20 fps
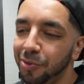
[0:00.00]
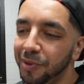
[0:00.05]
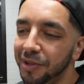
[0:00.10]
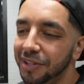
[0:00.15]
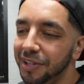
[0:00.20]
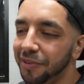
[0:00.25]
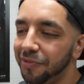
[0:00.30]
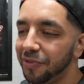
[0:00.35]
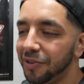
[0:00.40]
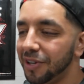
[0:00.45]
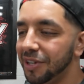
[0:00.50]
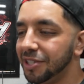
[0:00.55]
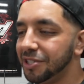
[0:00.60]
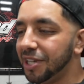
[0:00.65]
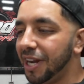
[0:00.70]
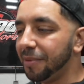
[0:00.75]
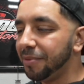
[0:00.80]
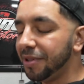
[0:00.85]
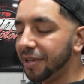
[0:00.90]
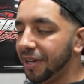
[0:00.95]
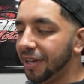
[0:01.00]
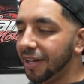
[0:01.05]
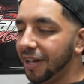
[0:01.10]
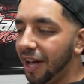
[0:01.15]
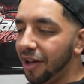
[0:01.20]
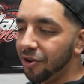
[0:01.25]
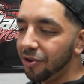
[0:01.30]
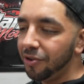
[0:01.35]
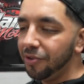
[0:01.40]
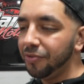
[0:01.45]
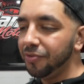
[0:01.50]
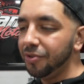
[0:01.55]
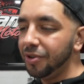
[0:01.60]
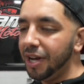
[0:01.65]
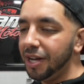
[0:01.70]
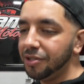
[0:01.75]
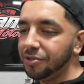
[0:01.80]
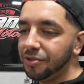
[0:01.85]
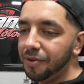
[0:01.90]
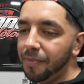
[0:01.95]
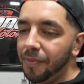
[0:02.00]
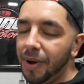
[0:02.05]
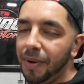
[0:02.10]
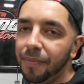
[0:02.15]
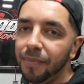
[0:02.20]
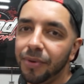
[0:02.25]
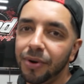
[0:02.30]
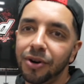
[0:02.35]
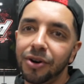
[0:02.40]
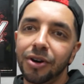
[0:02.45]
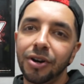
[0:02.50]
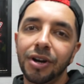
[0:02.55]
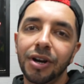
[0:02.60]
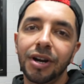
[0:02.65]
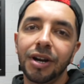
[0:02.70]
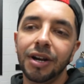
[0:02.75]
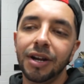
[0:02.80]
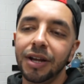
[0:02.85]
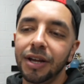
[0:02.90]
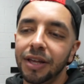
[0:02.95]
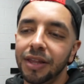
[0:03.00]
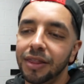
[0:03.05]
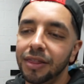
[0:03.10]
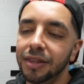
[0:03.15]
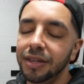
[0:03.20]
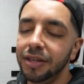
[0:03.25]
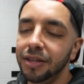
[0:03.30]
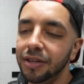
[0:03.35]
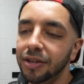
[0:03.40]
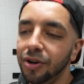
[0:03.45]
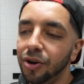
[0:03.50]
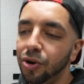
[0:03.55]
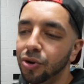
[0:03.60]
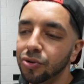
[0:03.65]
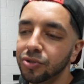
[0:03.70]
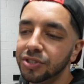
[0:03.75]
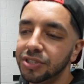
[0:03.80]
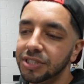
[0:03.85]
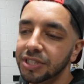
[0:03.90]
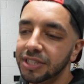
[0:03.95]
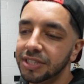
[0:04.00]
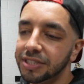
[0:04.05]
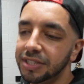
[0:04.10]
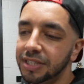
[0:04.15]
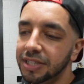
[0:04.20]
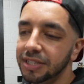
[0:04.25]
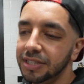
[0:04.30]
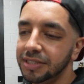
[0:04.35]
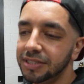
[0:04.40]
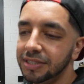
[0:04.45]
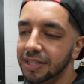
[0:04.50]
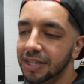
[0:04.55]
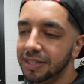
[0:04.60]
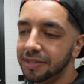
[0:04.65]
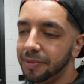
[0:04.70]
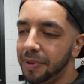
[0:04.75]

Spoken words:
bit different in the shop today. I don't know if you guys remember the 06 TSX,